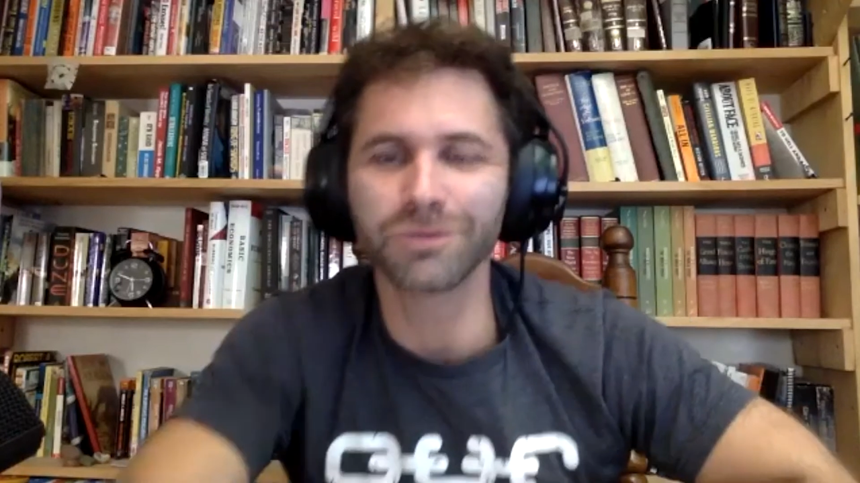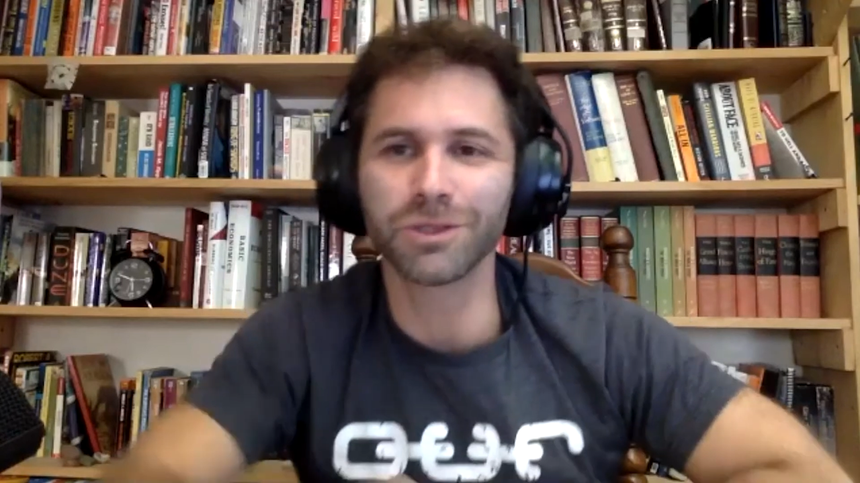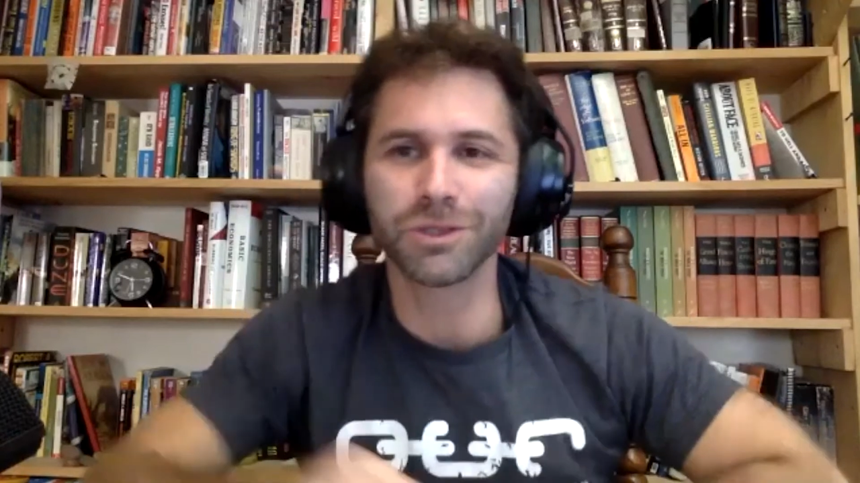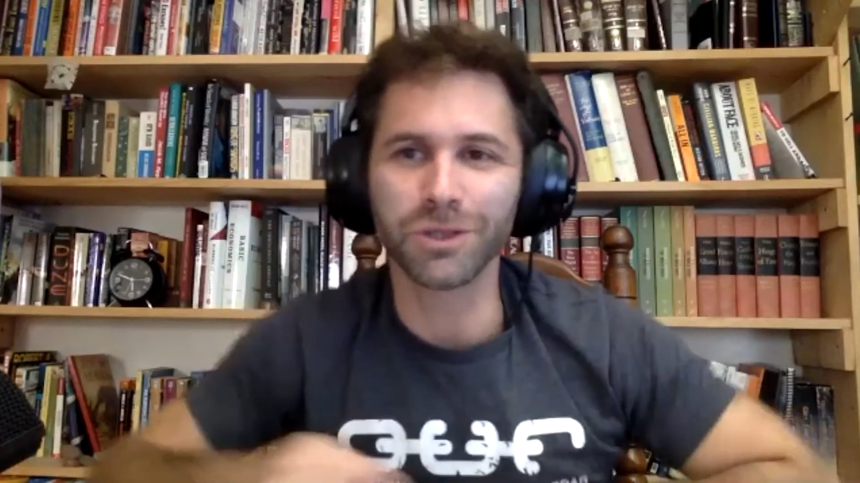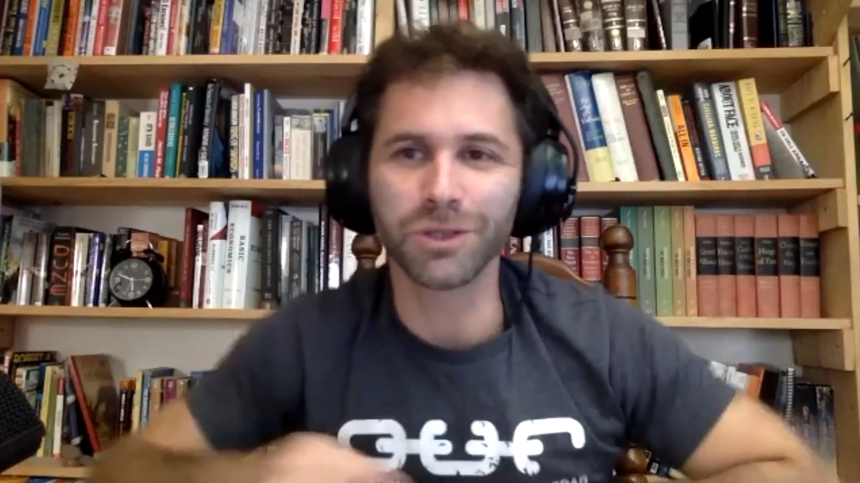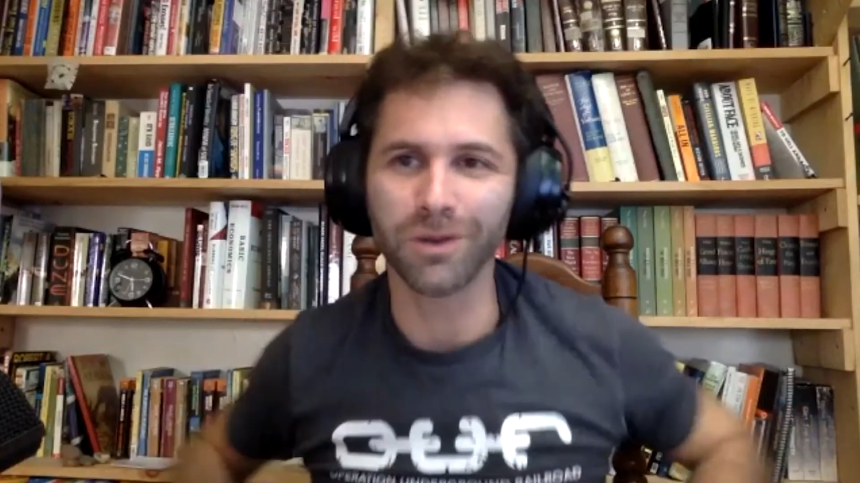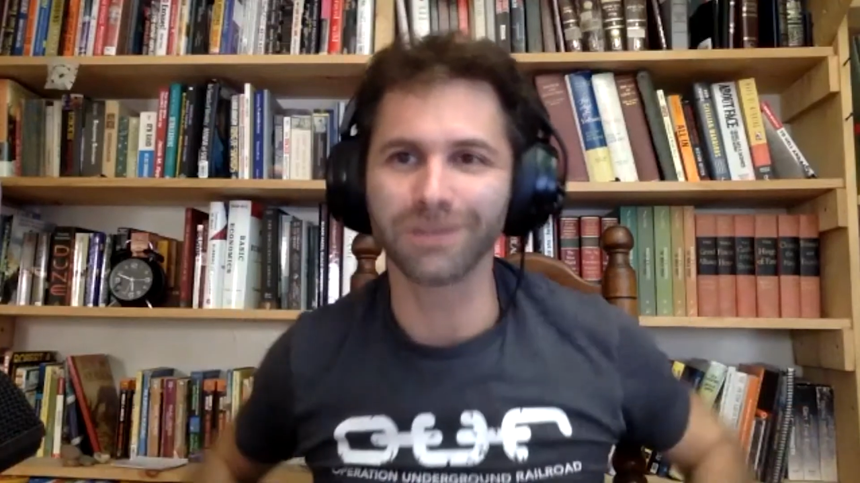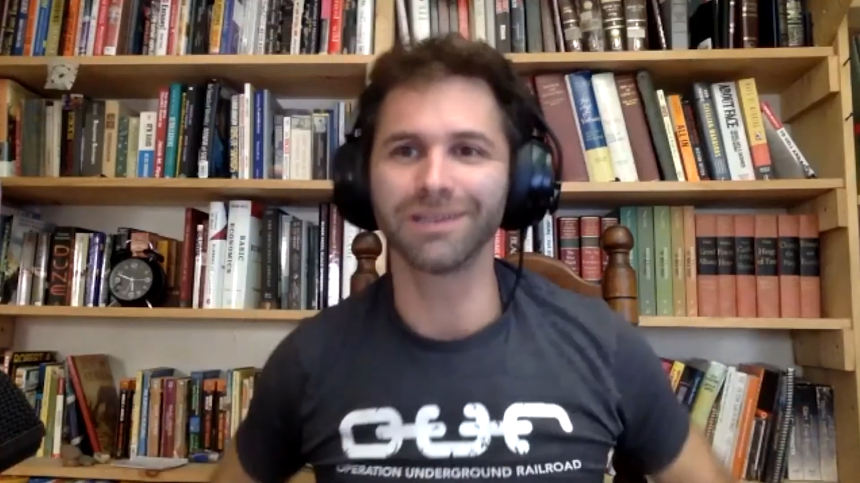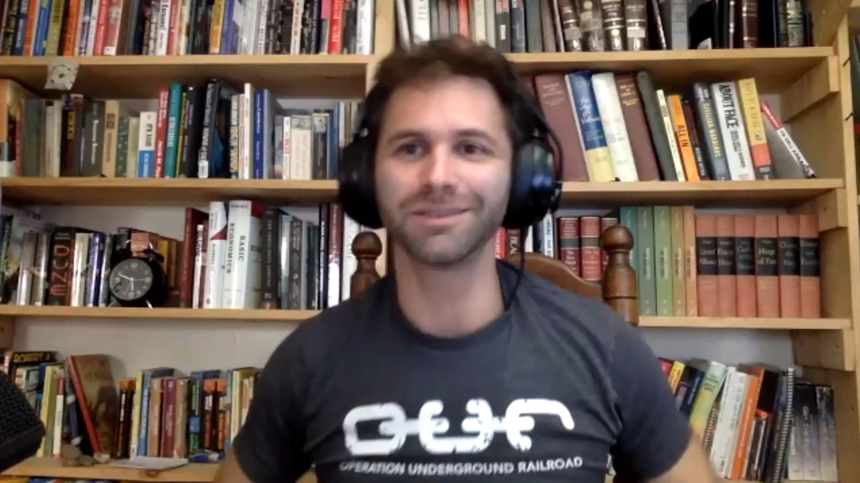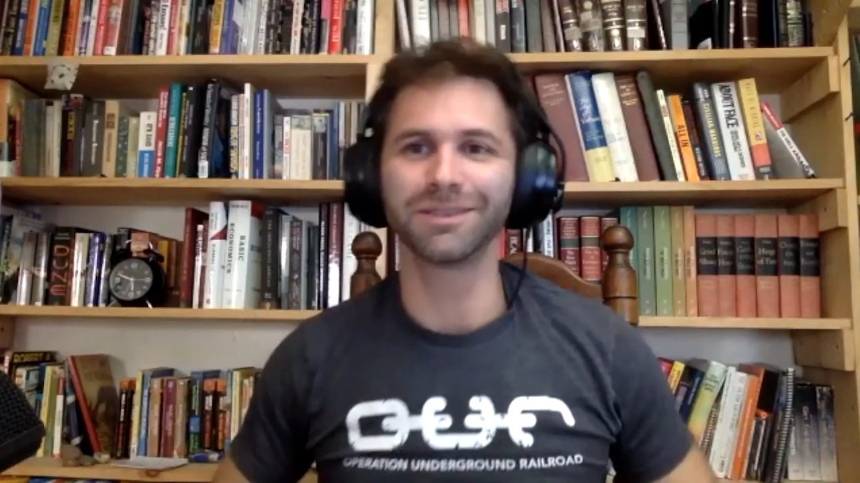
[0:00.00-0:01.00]
what you don't
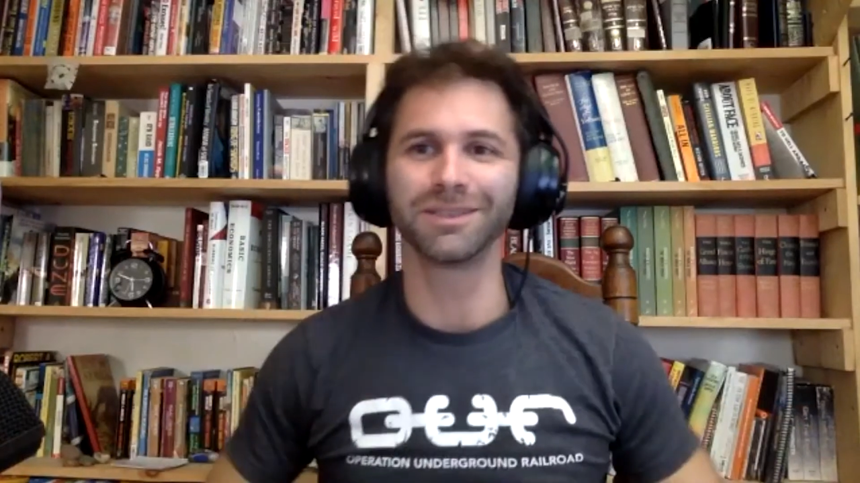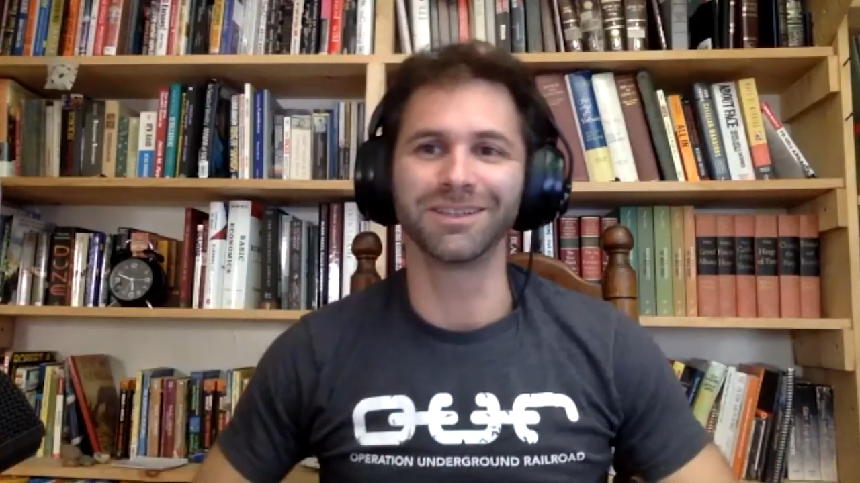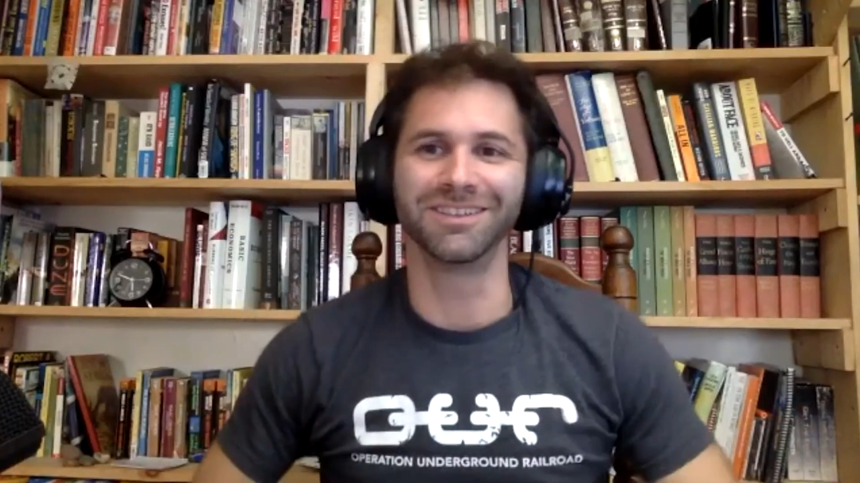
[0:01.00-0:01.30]
want done to you.